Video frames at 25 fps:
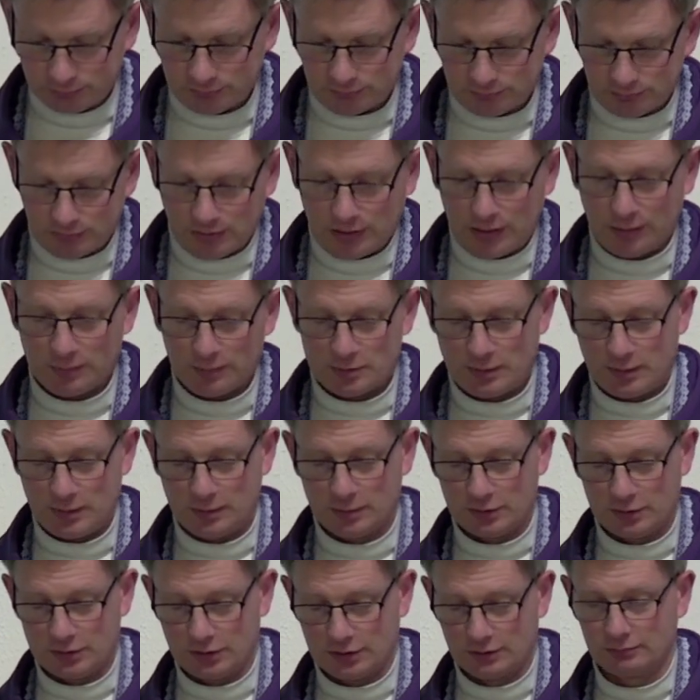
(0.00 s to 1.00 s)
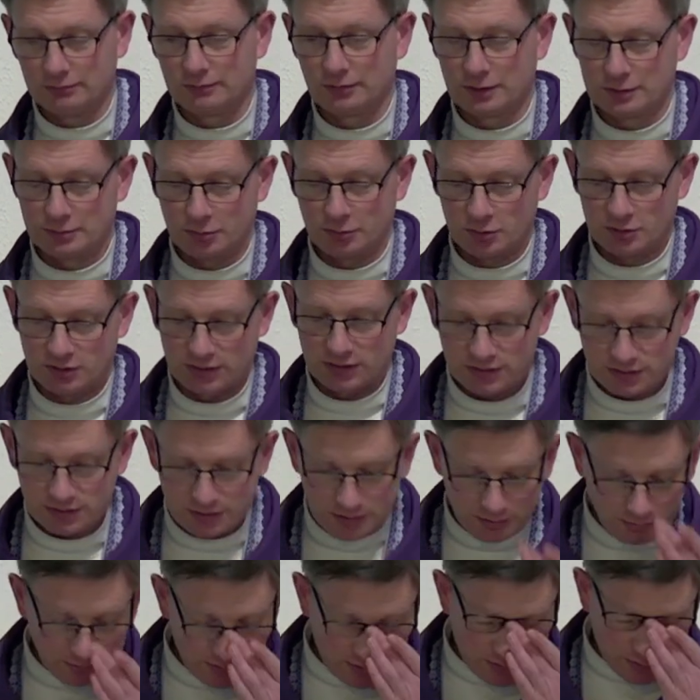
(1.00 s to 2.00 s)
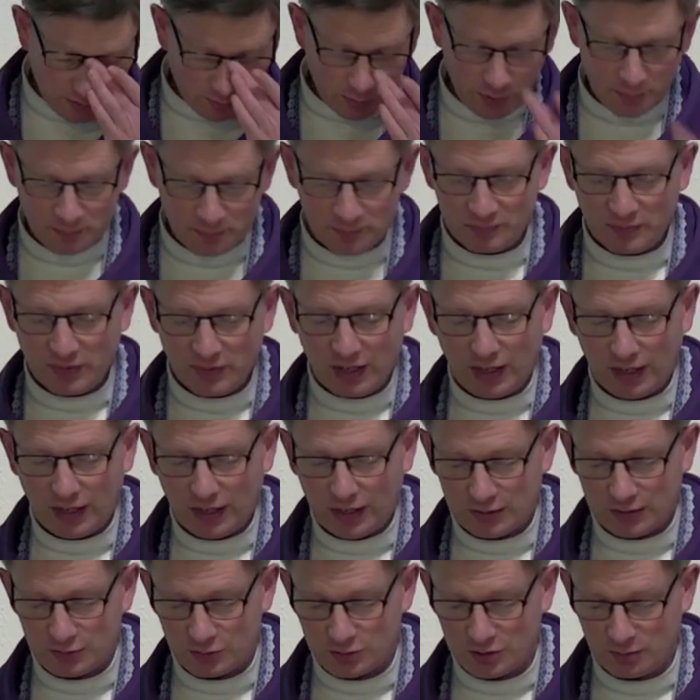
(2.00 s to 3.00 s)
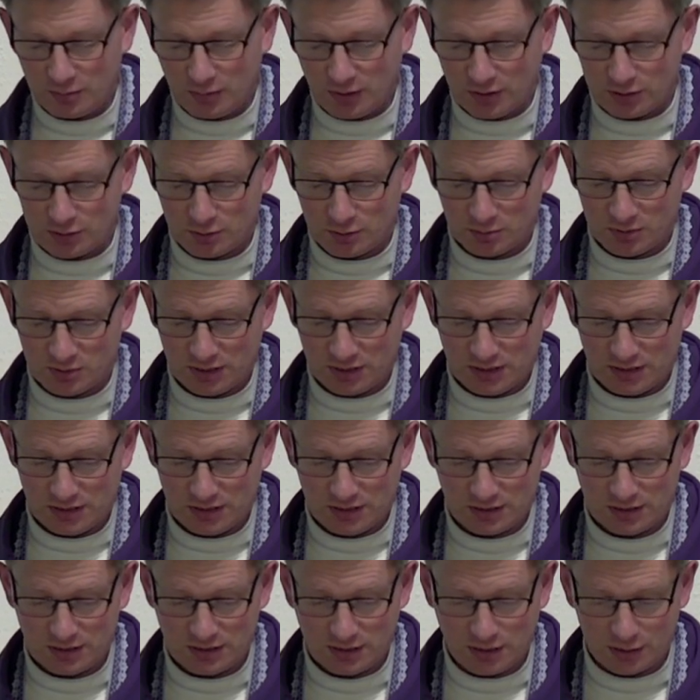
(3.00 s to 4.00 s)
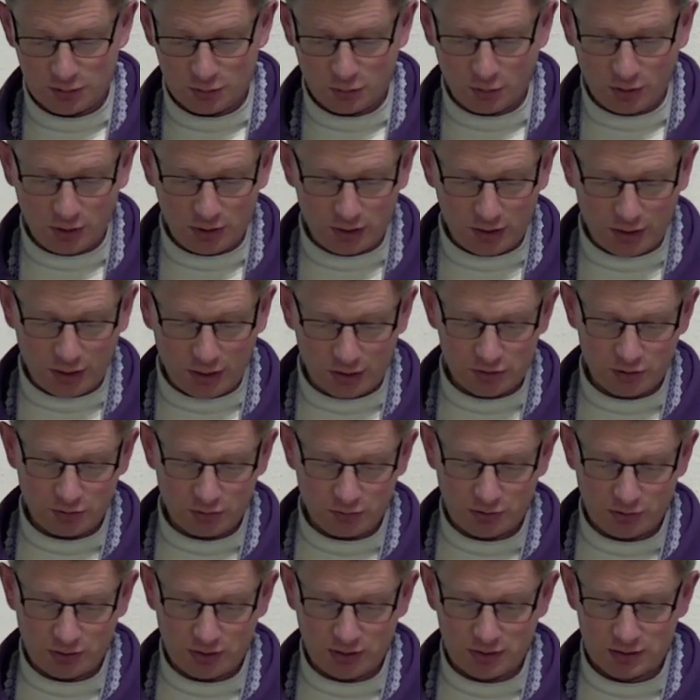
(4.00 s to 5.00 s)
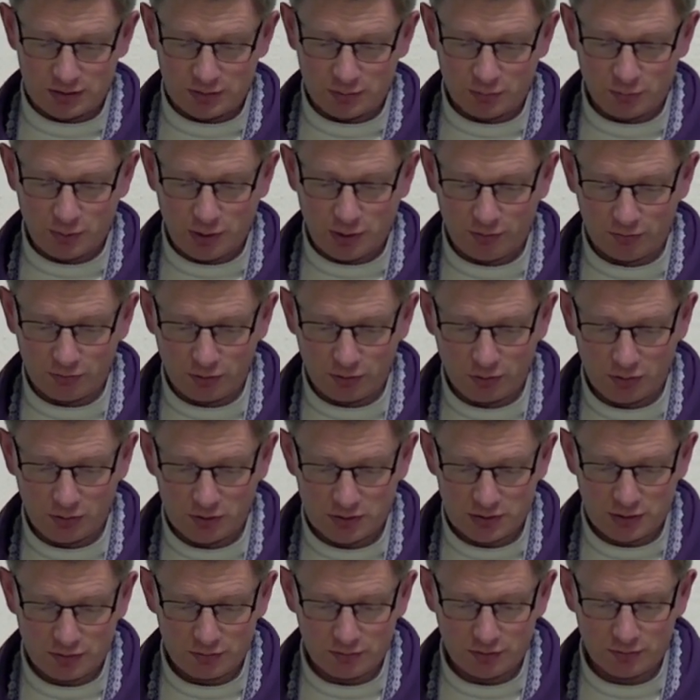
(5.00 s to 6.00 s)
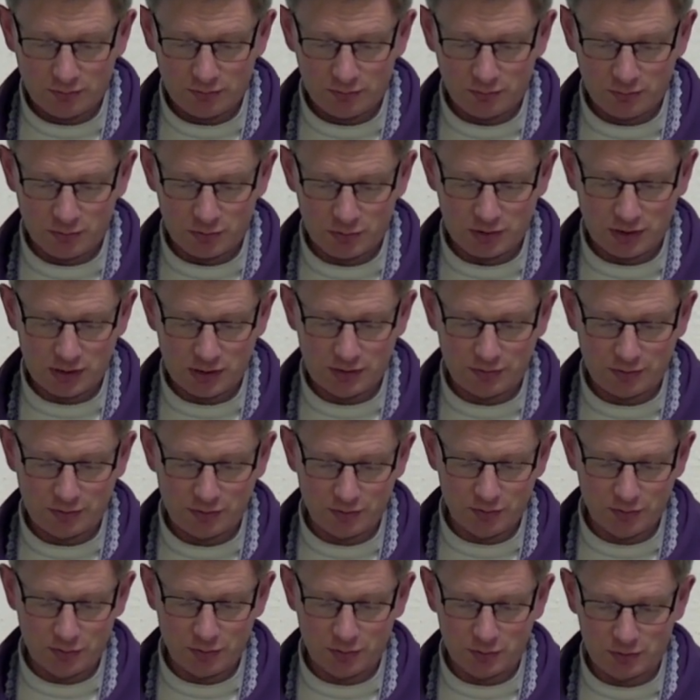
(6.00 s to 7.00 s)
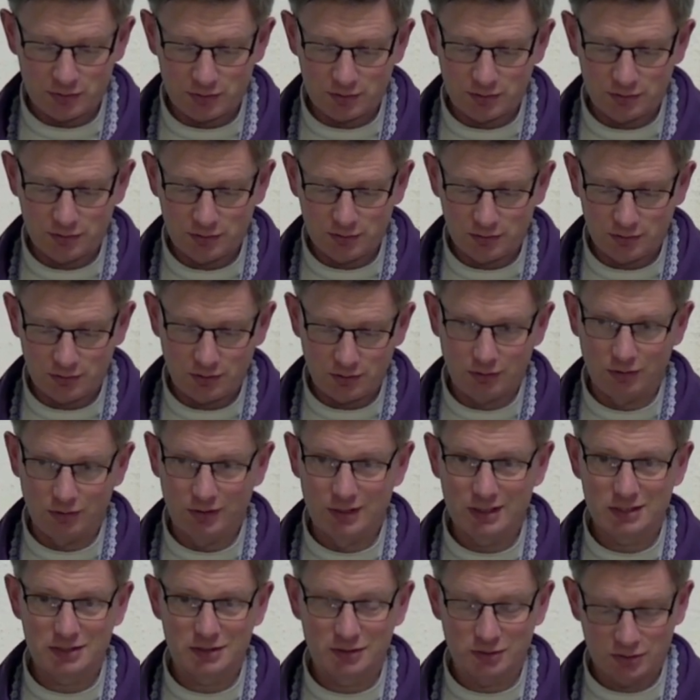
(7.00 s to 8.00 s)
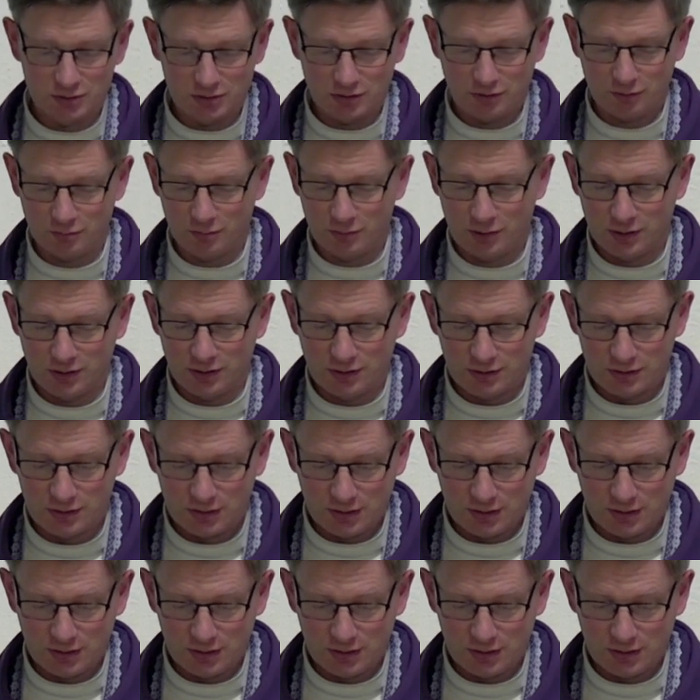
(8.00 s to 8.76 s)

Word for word: helps people to, I suppose, listen to them in some way, uh, just sent me on some statistics today. So I actually realized that we have 37% of our viewers, our listeners, are from Ireland,